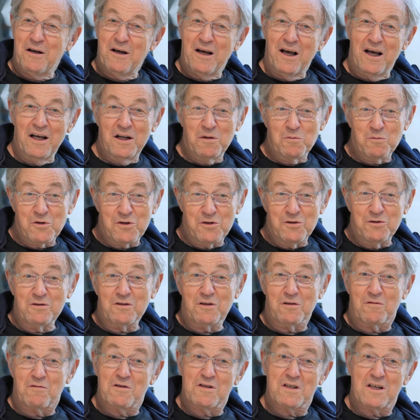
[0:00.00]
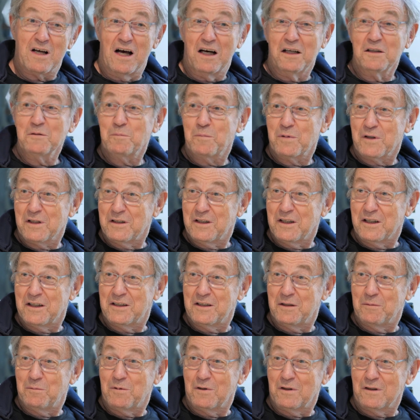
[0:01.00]
Helmut Newton was
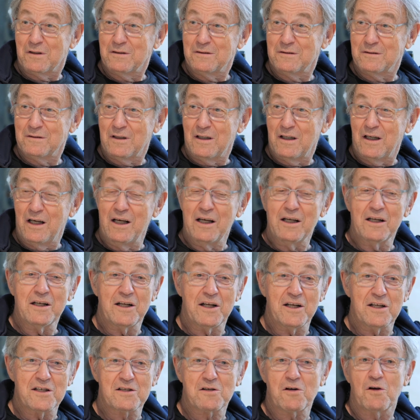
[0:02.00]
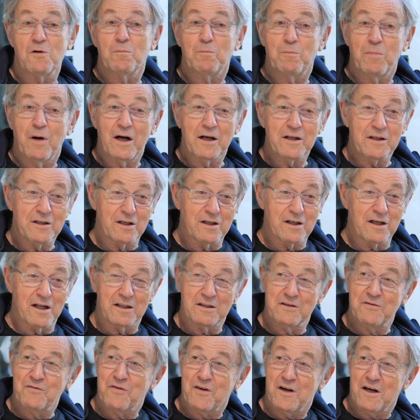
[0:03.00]
unpredictable, and his companion
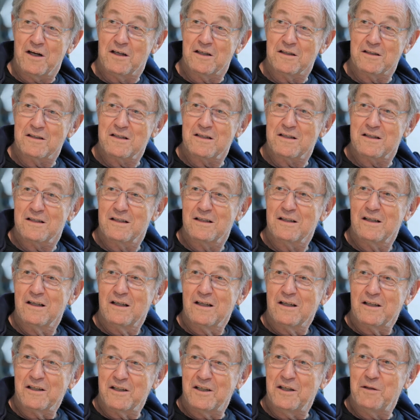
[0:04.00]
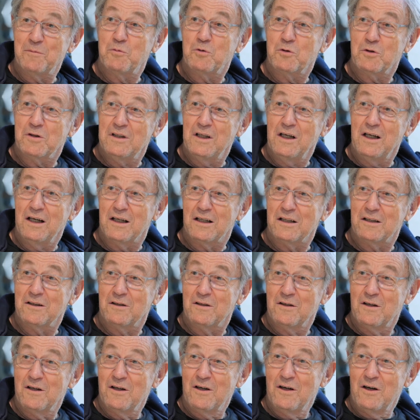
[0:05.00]
at France, Guy Bourdin,
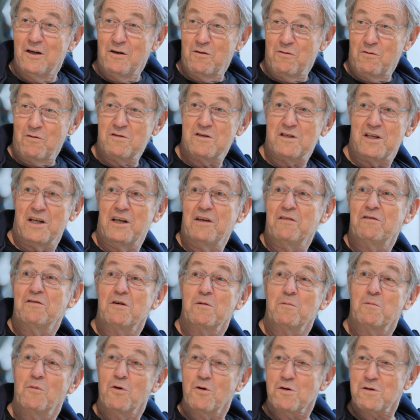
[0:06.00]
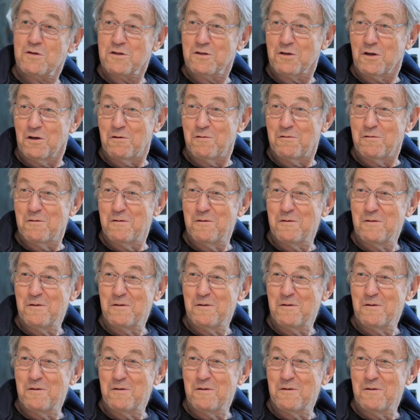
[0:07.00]
was even more so.